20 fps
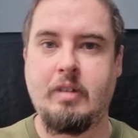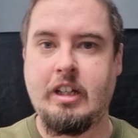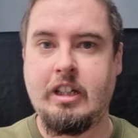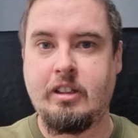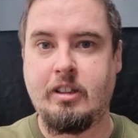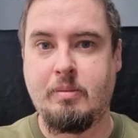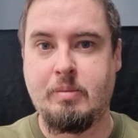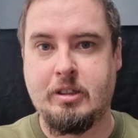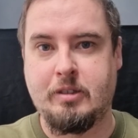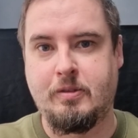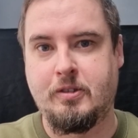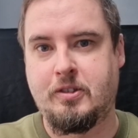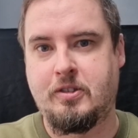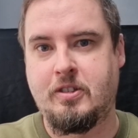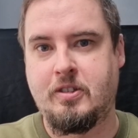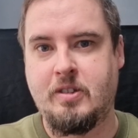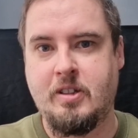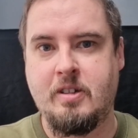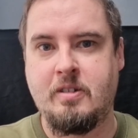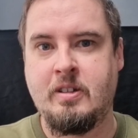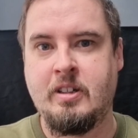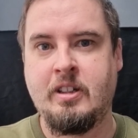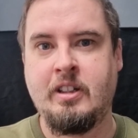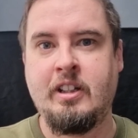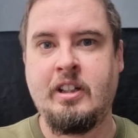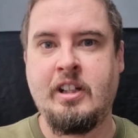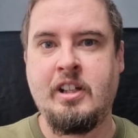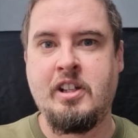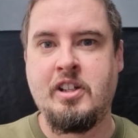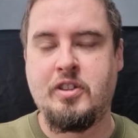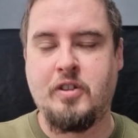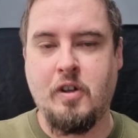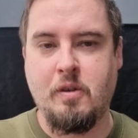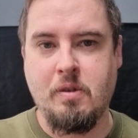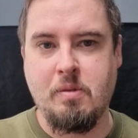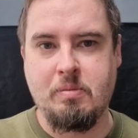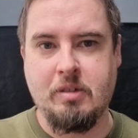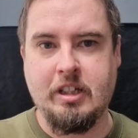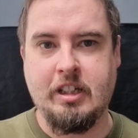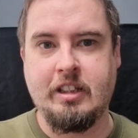in the Bitzbox studio, so I
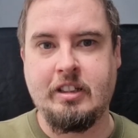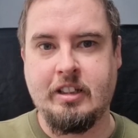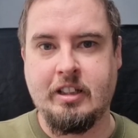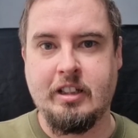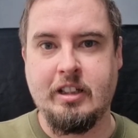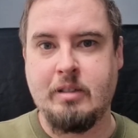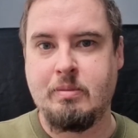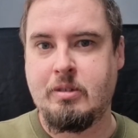won't be in here.